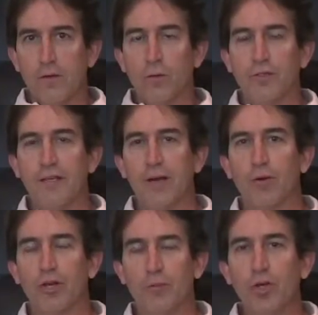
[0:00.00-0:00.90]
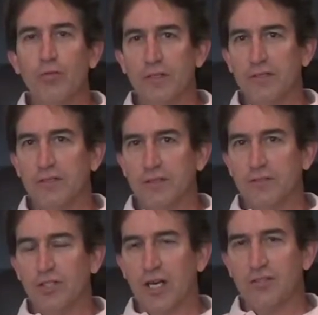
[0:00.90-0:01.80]
Well, today we're going to move
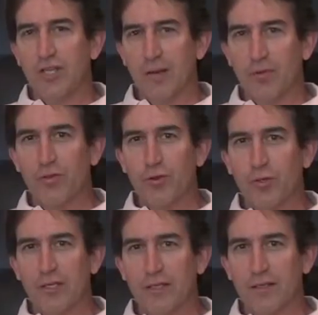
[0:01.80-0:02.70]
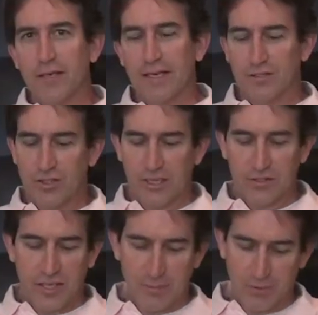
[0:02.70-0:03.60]
into John chapter 3. And
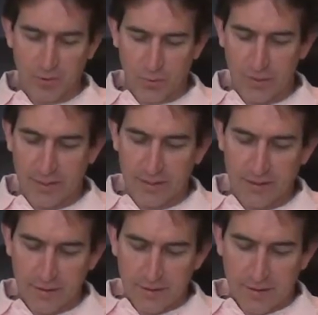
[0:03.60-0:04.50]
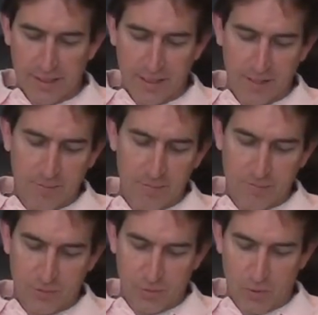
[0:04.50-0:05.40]
John chapter 3,
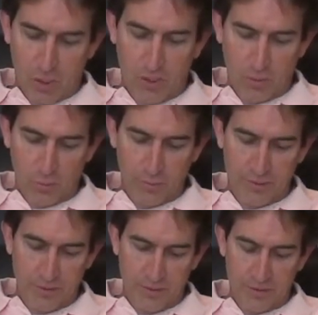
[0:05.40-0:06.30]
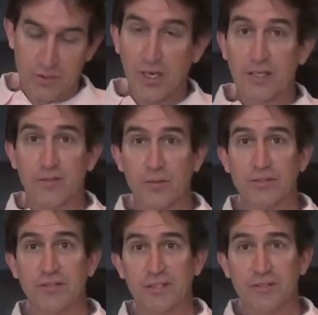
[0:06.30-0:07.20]
tomorrow will be in John
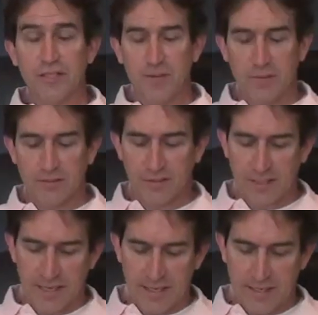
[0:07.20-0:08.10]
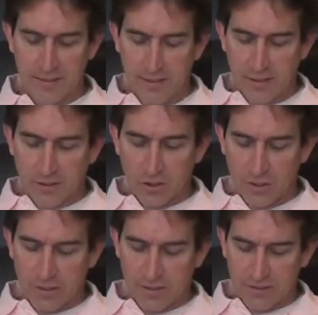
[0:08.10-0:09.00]
3:16. But today,
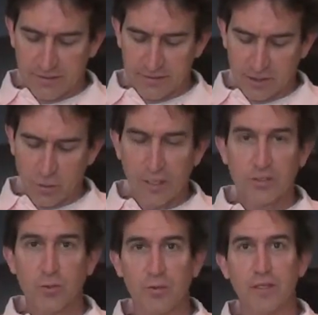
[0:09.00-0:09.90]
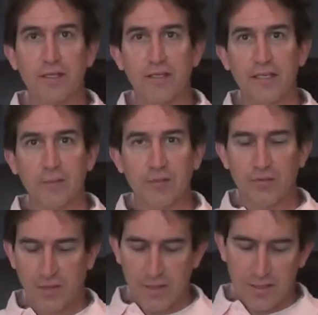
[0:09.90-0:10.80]
looking at the situation with
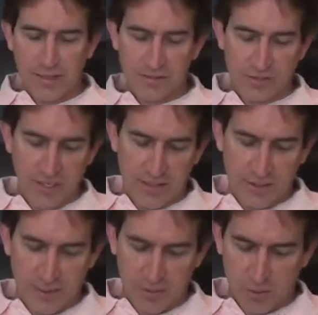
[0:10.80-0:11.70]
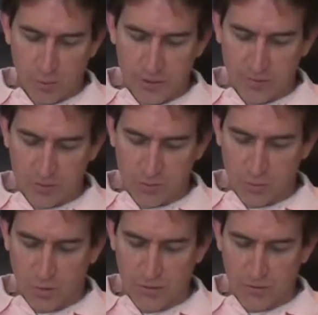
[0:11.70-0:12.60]
Nicodemus, it's John chapter 3,
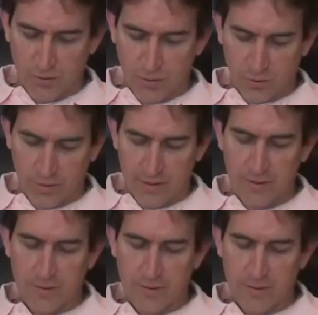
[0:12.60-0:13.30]
verses 1 through 3.